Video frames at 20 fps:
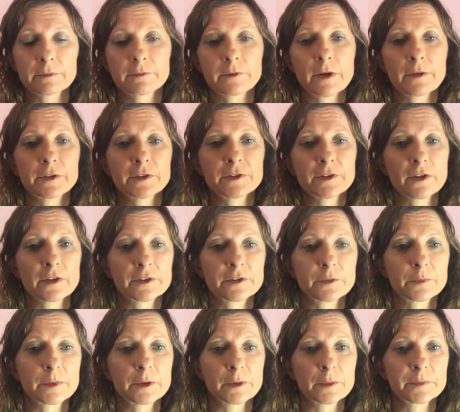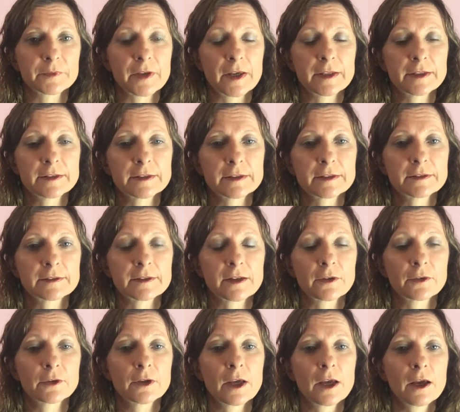Various sites have been updated,
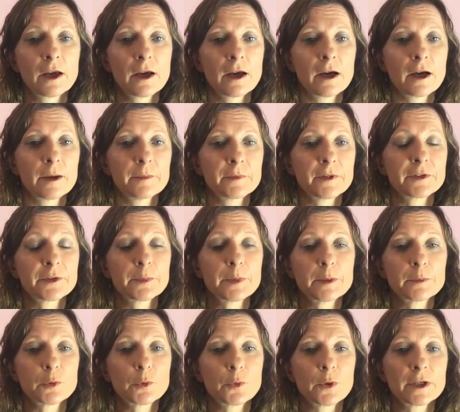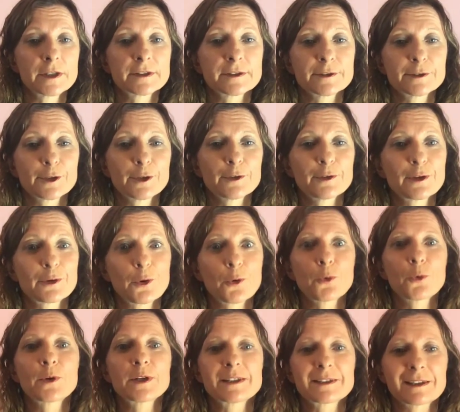so there's a bit more work to do. There
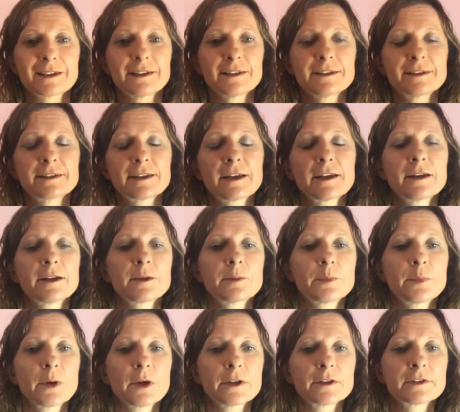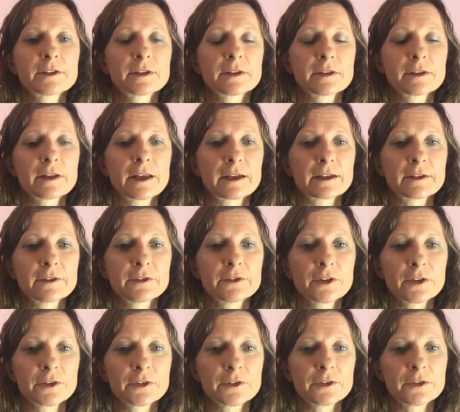always is, but that gives
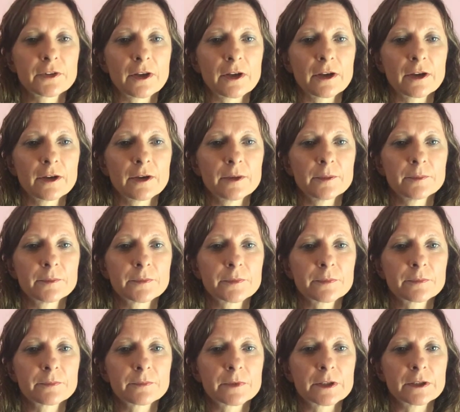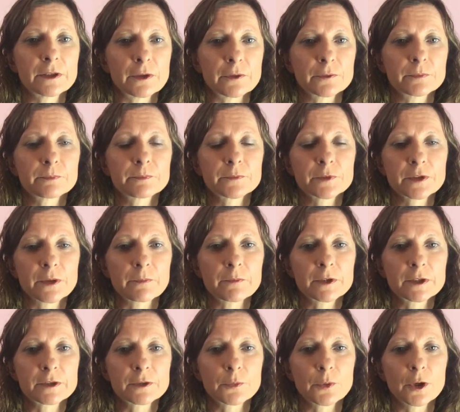us you know,
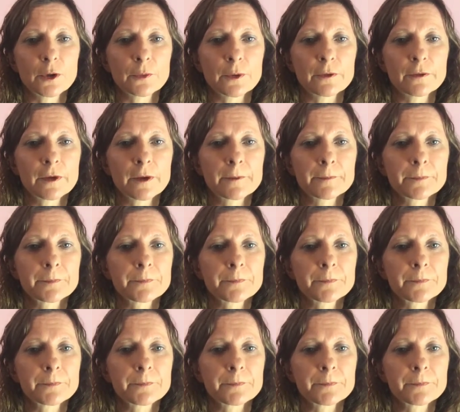something to work with.